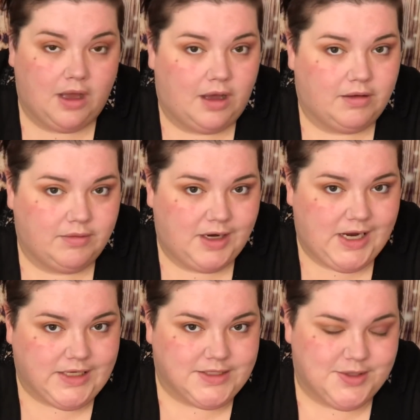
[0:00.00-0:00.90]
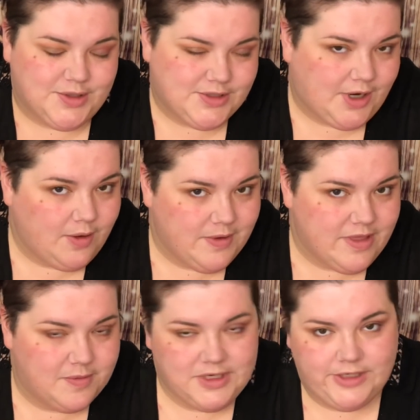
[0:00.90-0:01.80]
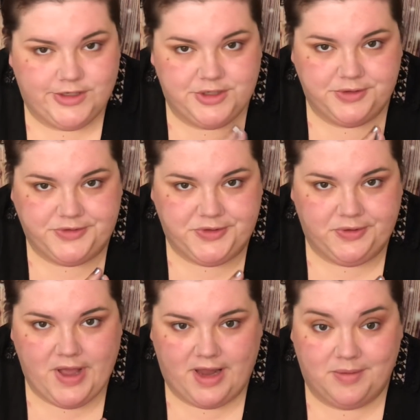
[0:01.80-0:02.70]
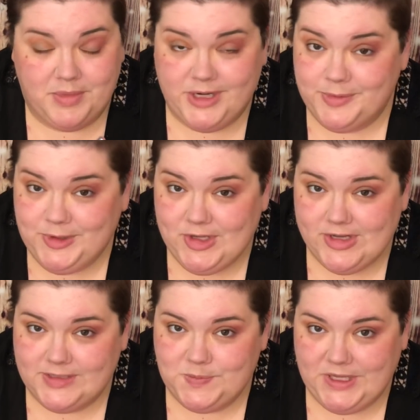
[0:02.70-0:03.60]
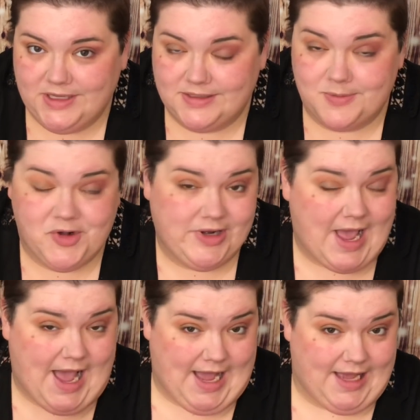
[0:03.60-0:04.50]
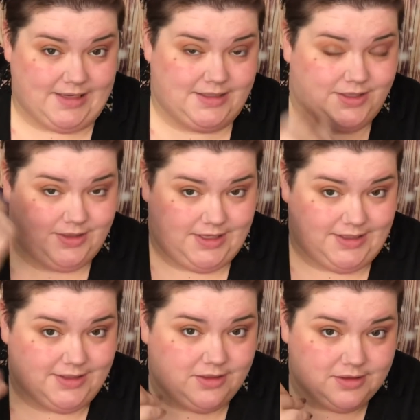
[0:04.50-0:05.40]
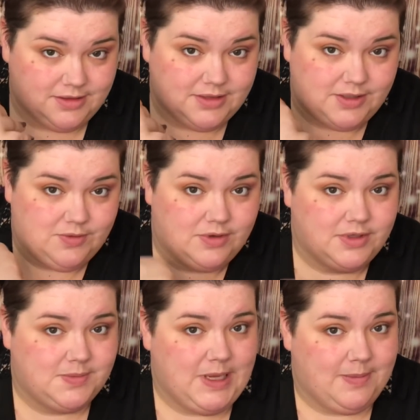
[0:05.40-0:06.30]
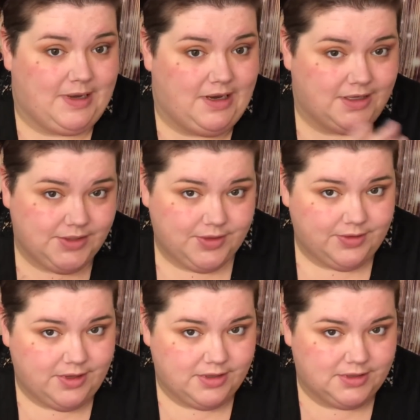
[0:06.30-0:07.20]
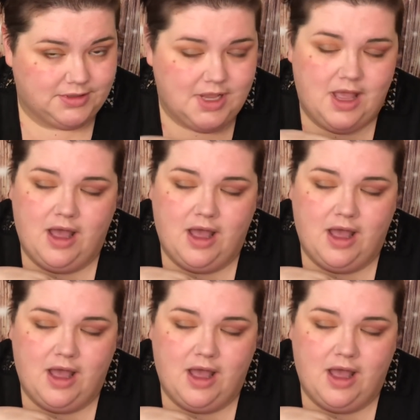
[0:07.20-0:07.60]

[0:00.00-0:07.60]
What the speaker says: Alright, so to start with, I wanted to do 2 kind of minimal looks because I'm going to add to these looks in order to make my next 2 looks.